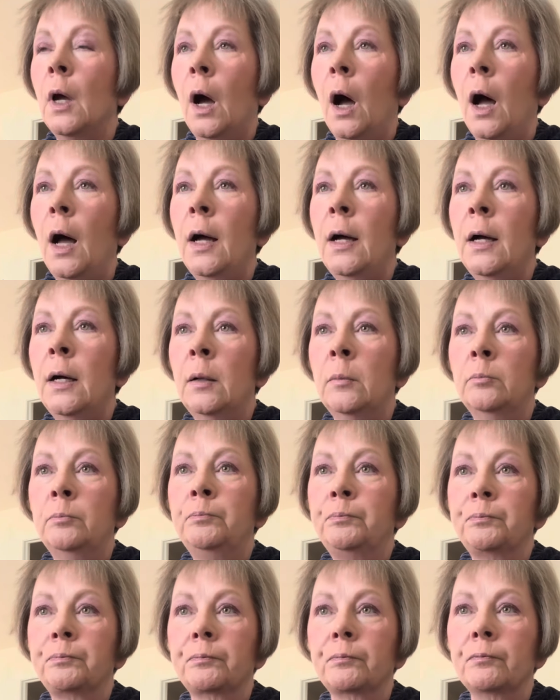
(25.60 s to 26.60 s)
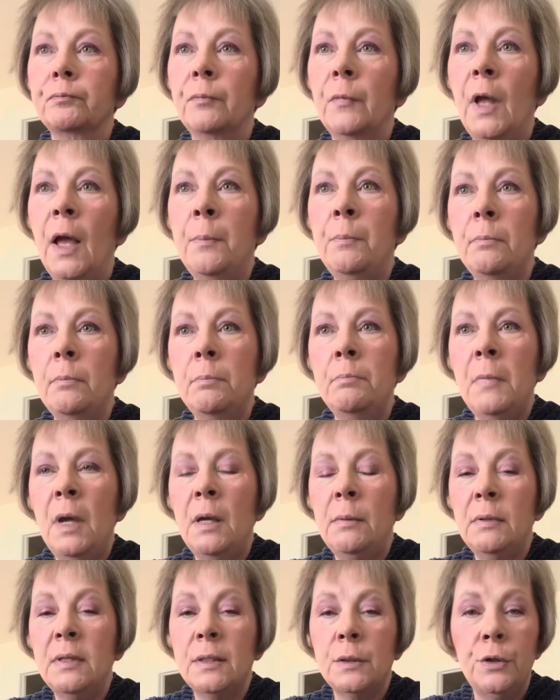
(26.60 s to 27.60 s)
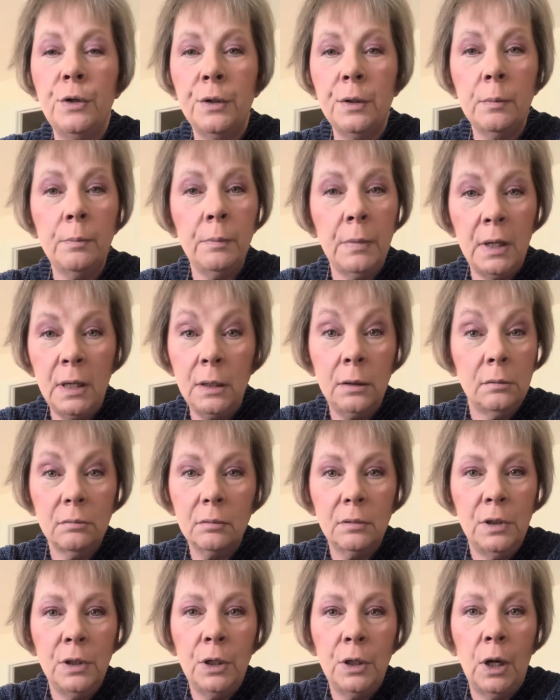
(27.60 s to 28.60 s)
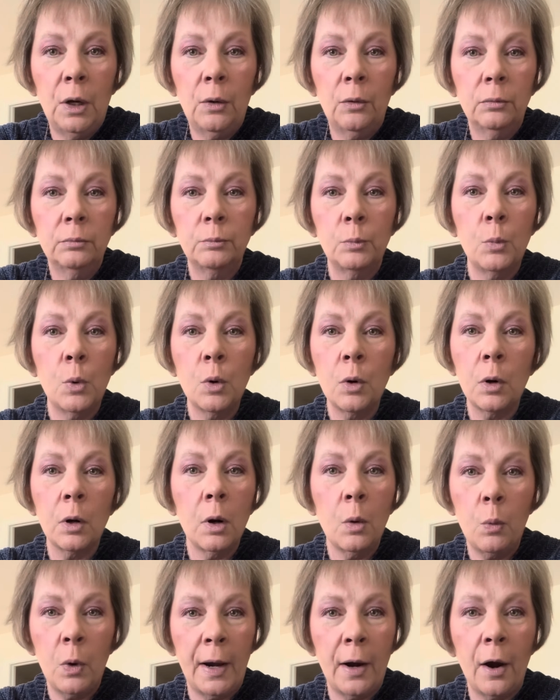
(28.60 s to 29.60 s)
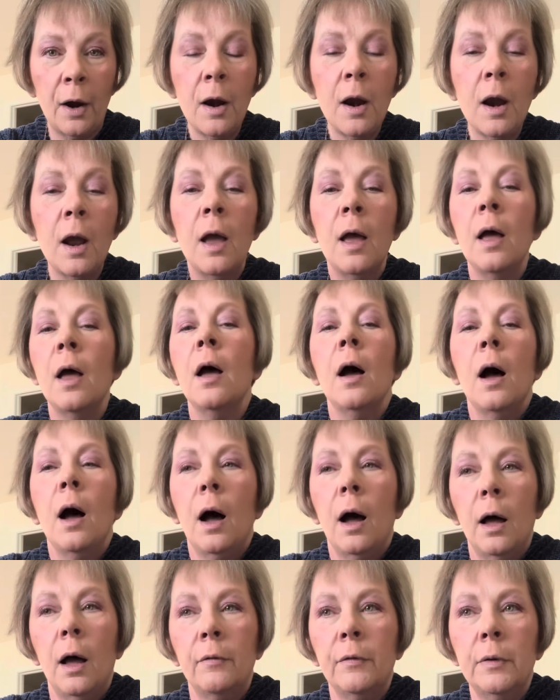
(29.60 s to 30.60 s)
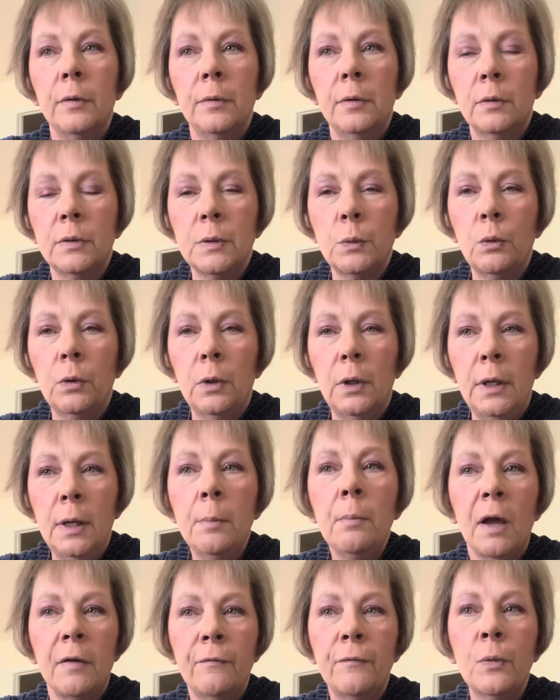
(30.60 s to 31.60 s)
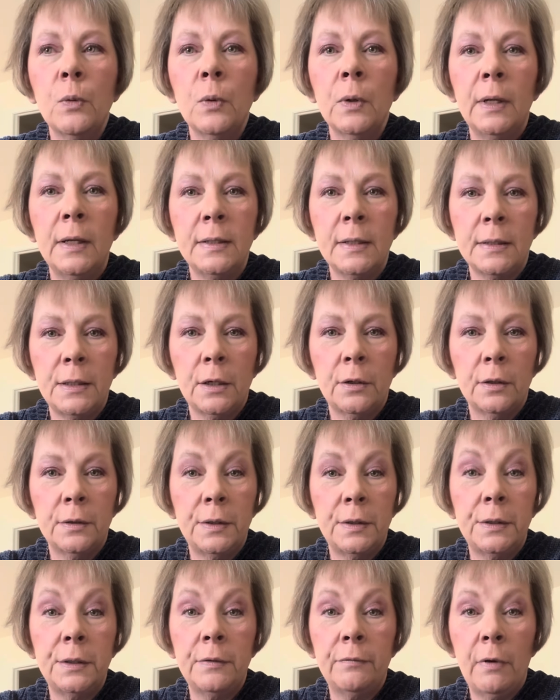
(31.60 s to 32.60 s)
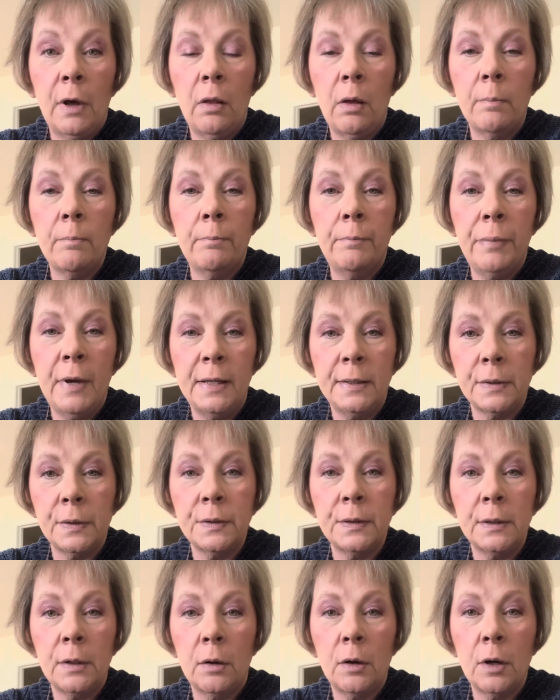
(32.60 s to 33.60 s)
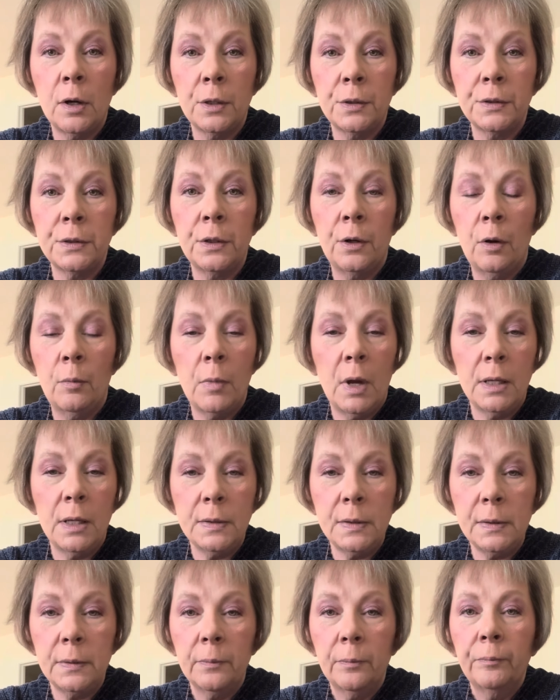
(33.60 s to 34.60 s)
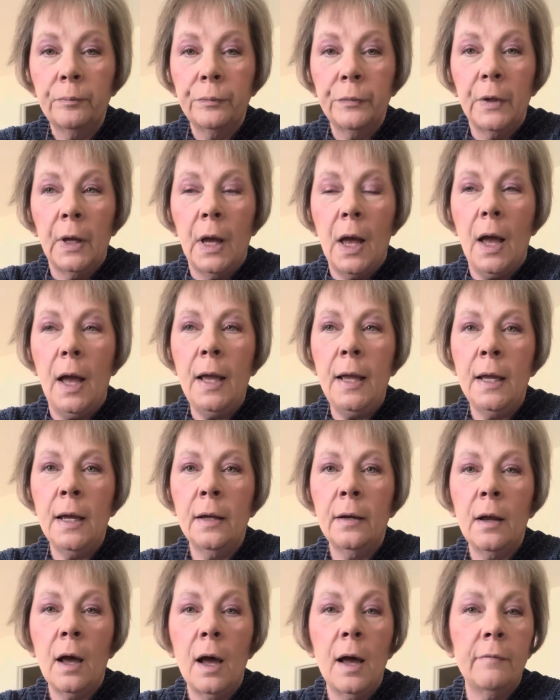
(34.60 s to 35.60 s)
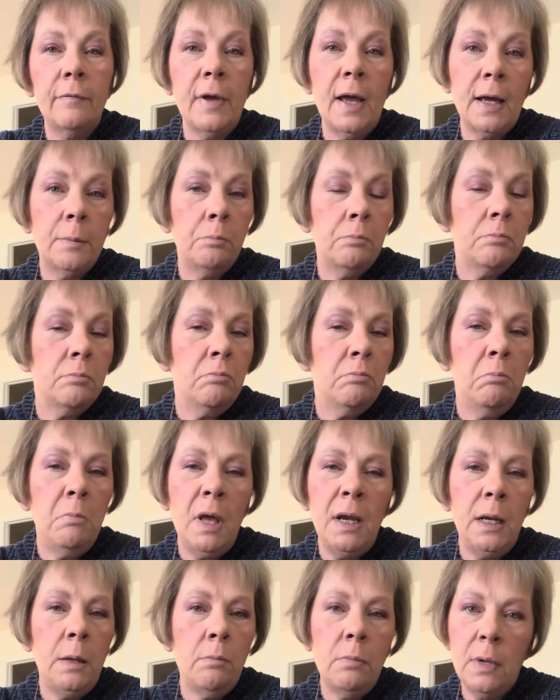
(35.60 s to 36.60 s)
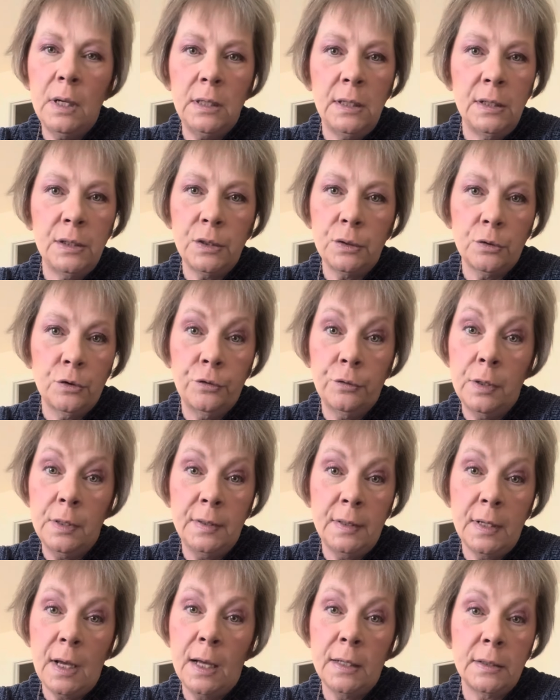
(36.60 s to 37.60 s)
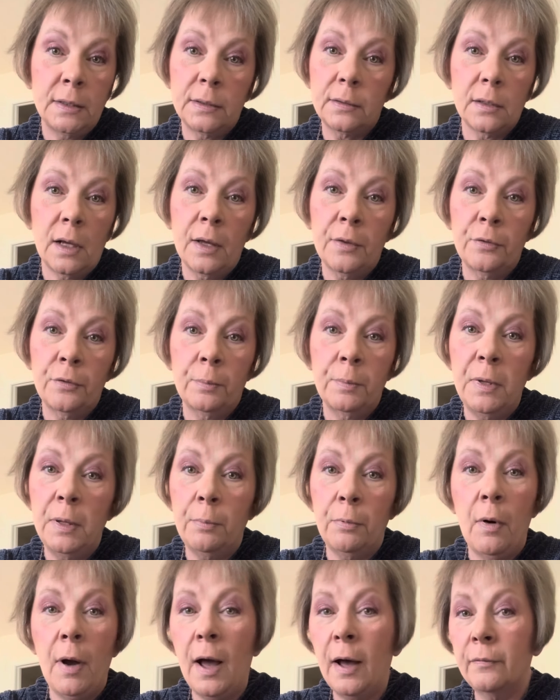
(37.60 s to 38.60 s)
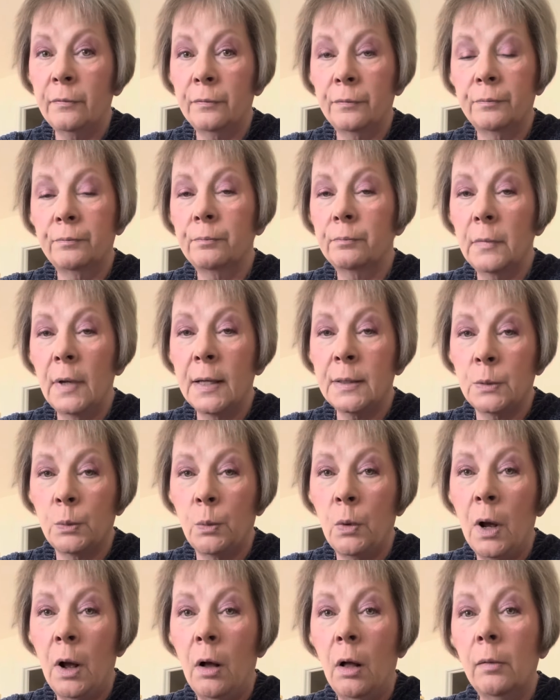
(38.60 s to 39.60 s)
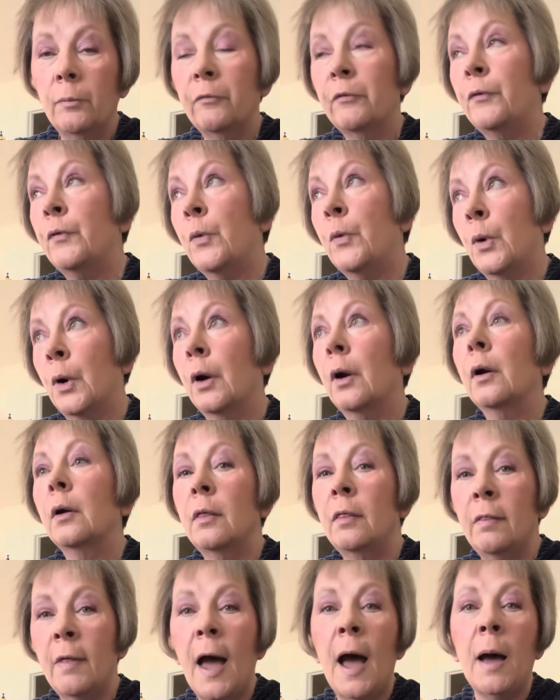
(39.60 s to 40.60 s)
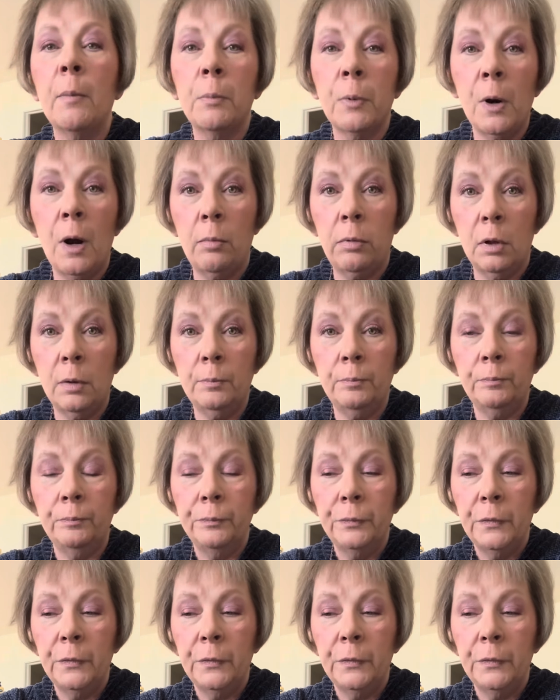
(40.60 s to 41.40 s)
and maybe so you can be, more aware. In my 40s, I started to develop basal cell carcinomas, and I've had many, many surgeries, as other people have as well, for that problem.